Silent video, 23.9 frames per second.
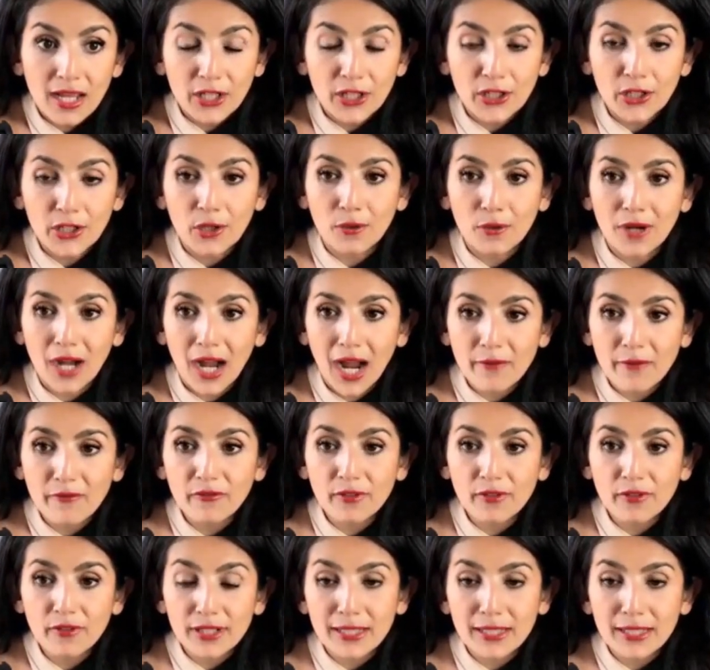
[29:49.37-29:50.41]
I'm
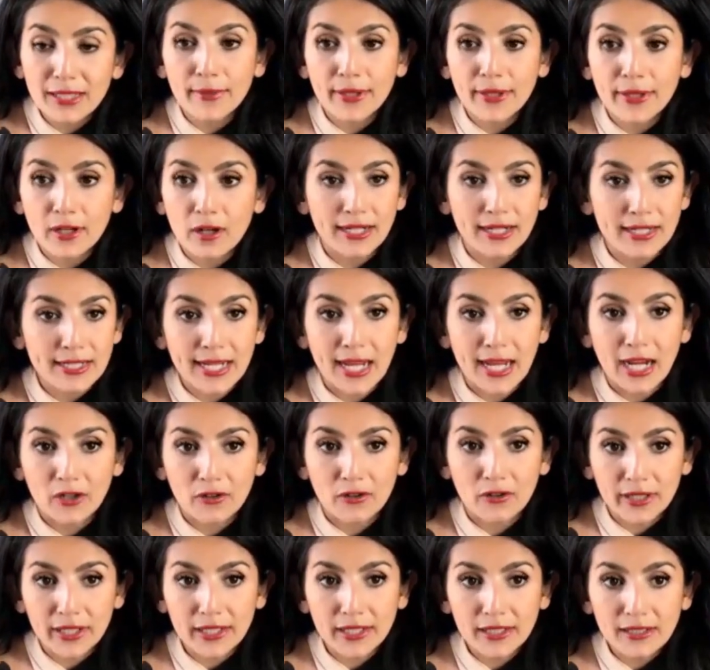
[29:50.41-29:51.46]
really big on
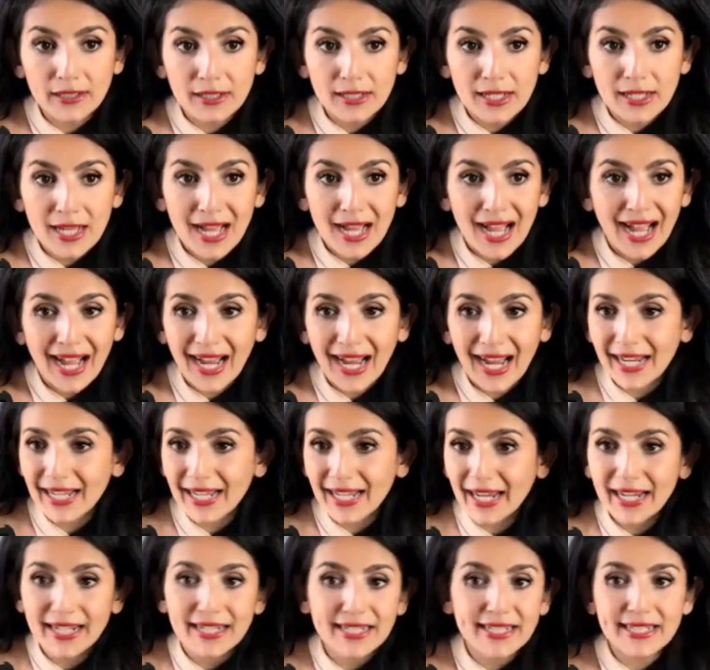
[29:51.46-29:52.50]
integrity. I
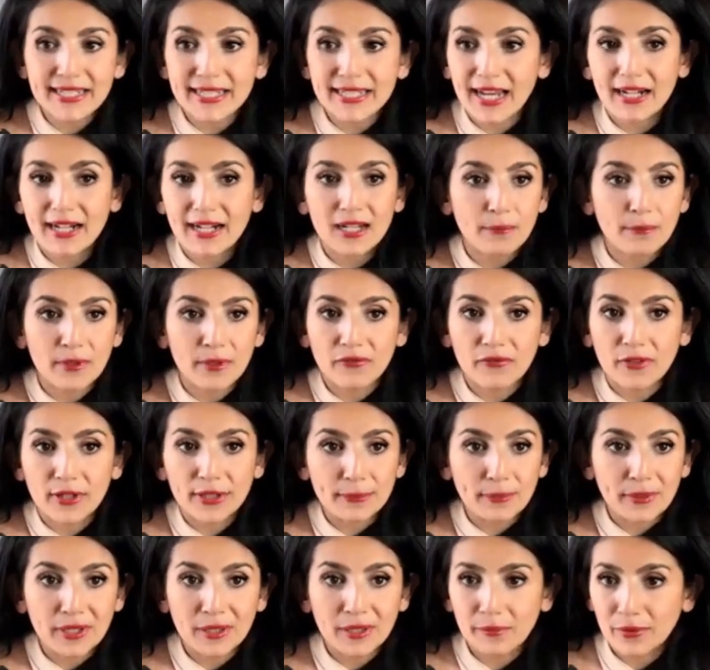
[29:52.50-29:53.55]
can't stand up in front
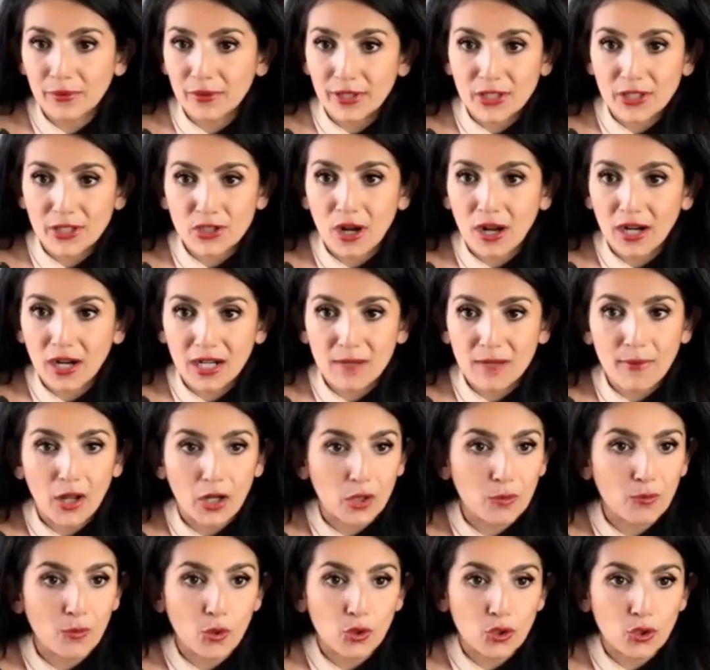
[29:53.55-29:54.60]
of people and talk about
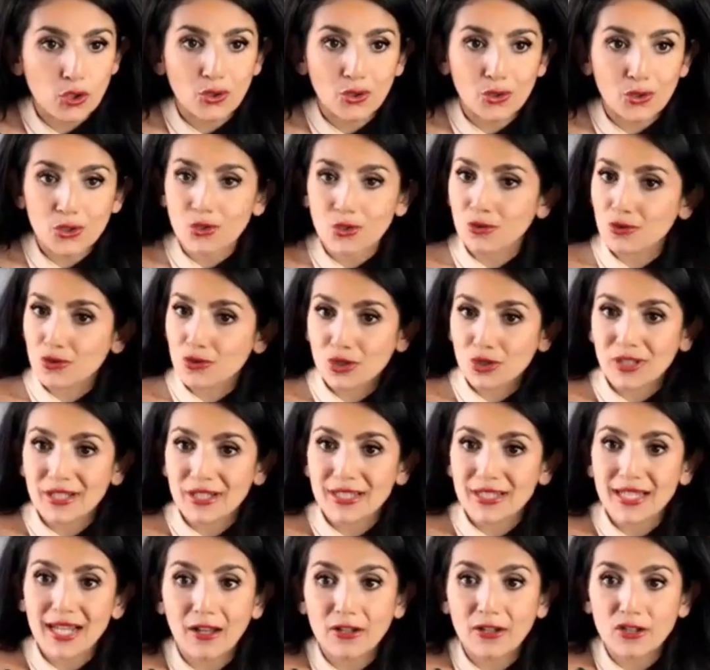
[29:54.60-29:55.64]
emotional and social
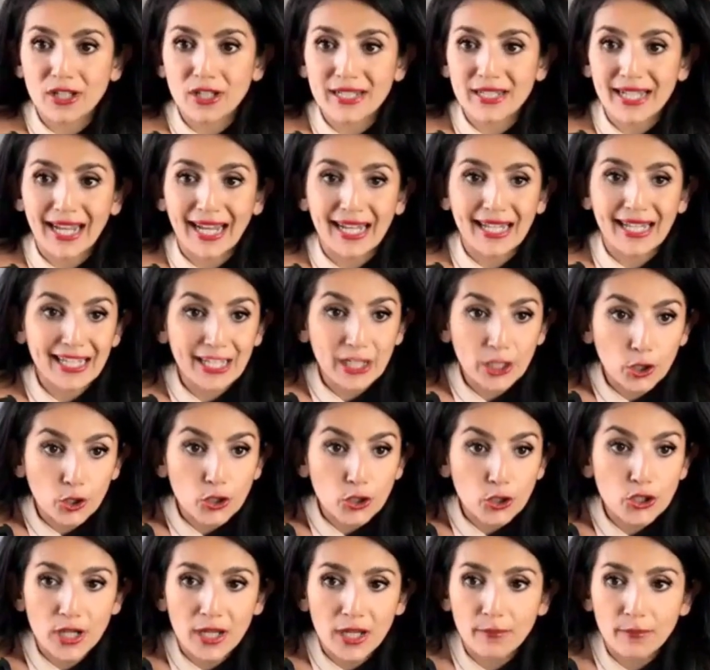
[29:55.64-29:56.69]
intelligence and
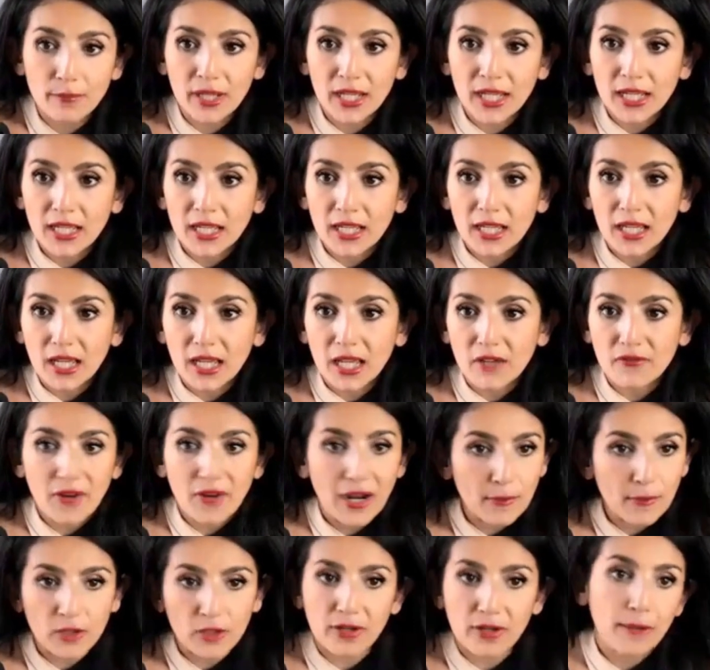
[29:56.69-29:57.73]
leadership if
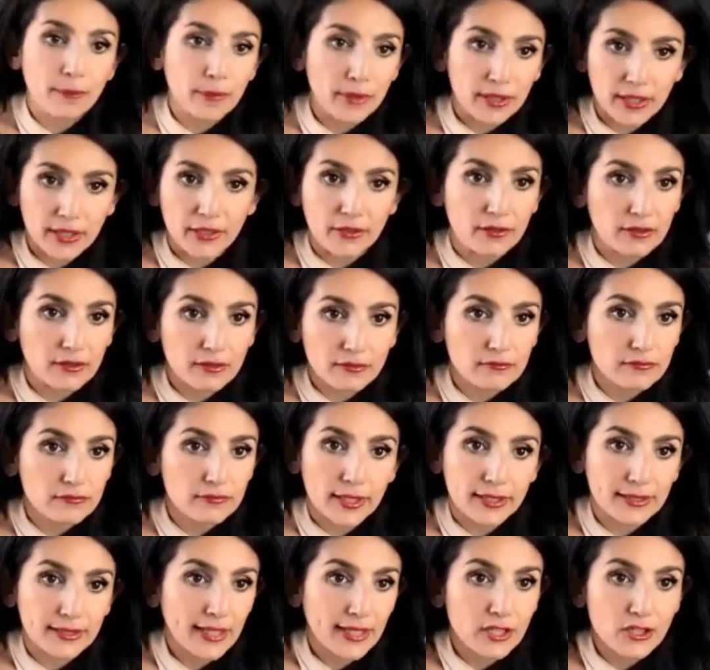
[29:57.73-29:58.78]
I'm a crappy leader.
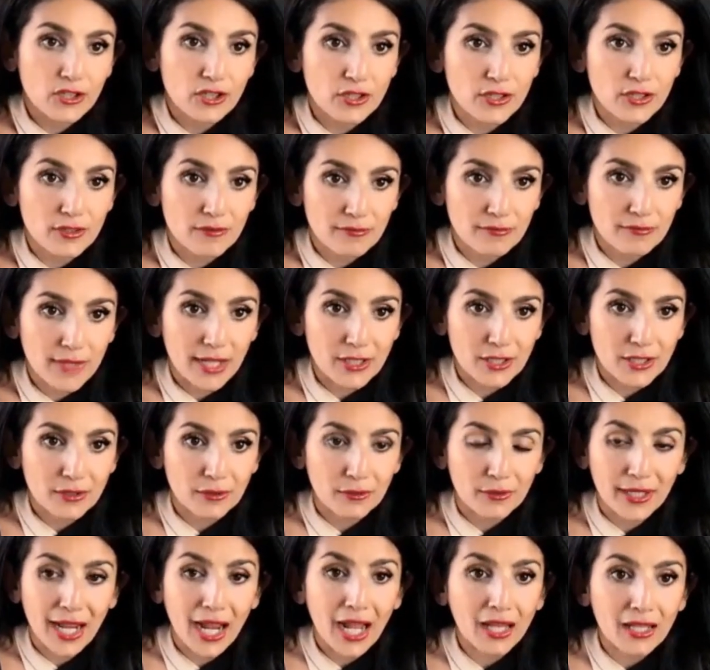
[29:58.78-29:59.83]
Like, that's
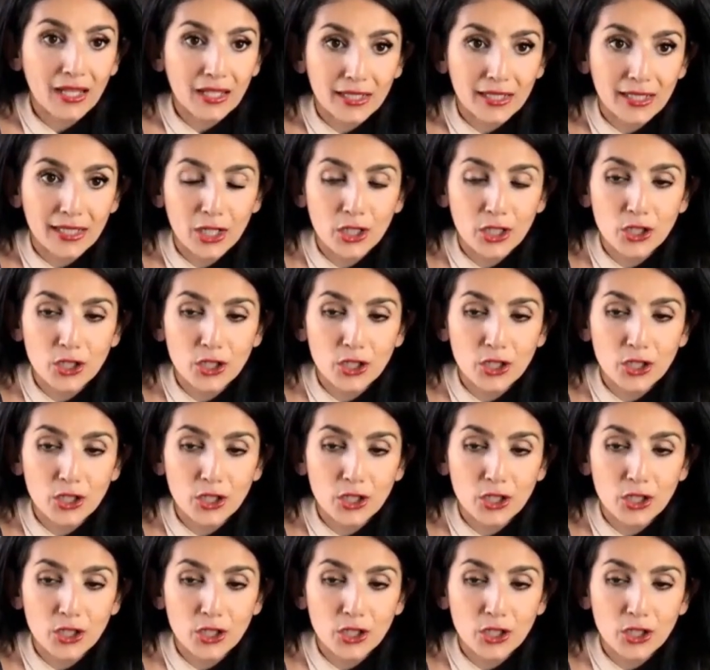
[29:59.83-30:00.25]
the reality.